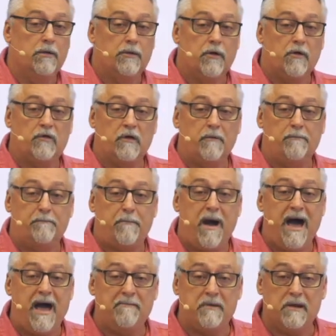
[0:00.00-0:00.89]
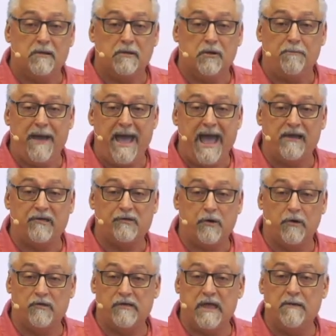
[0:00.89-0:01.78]
There's a popular
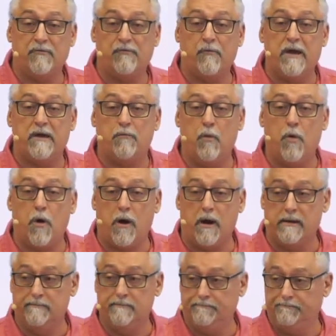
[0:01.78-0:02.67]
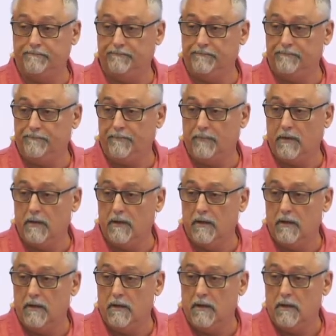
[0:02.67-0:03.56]
pastor, his name's Rick Warren,
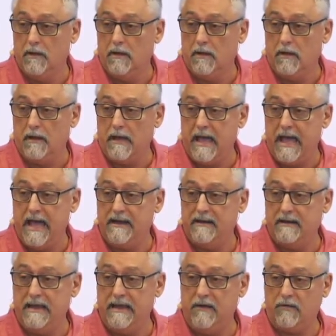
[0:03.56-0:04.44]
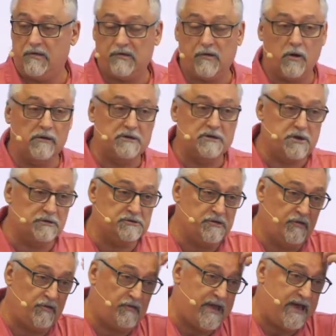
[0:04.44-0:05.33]
and he started a
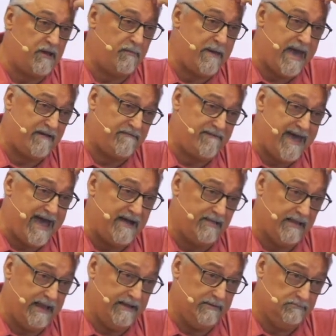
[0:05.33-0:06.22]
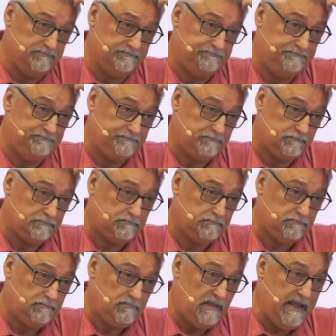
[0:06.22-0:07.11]
church in Saddleback Valley.
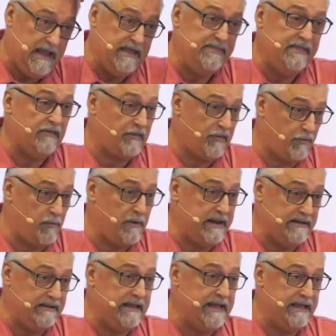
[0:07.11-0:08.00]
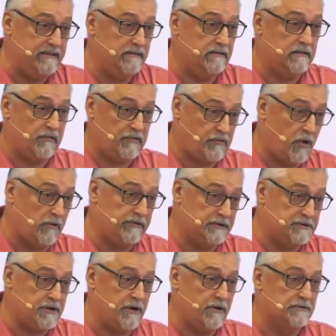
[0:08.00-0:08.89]
And this is what he did to start
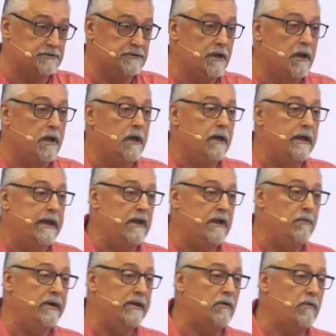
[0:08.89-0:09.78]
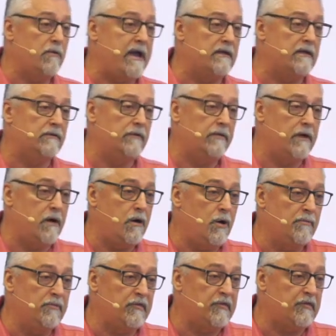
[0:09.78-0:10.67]
the church. He went around to the
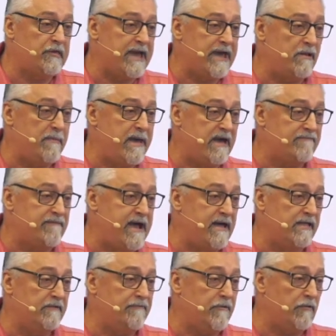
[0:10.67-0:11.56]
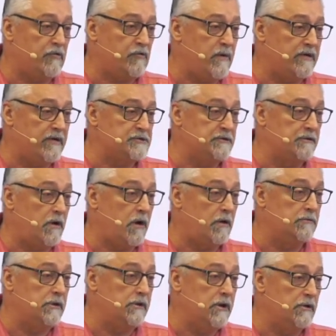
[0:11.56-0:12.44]
homes in Saddleback Valley. First question
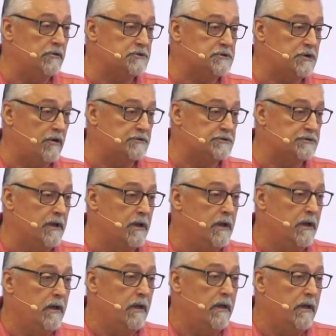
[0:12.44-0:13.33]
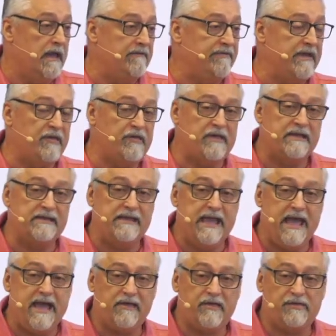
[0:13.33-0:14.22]
Do you go to church? If they said
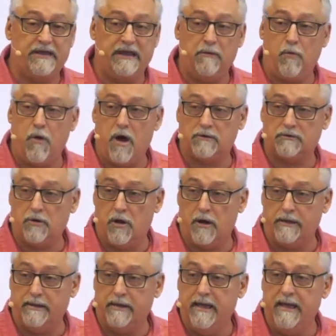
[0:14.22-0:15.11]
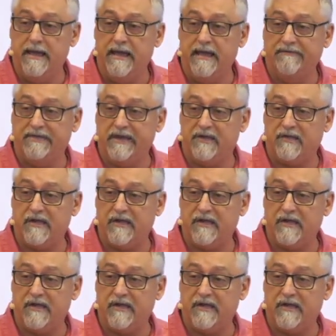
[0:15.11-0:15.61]
yes, then he walked on. If they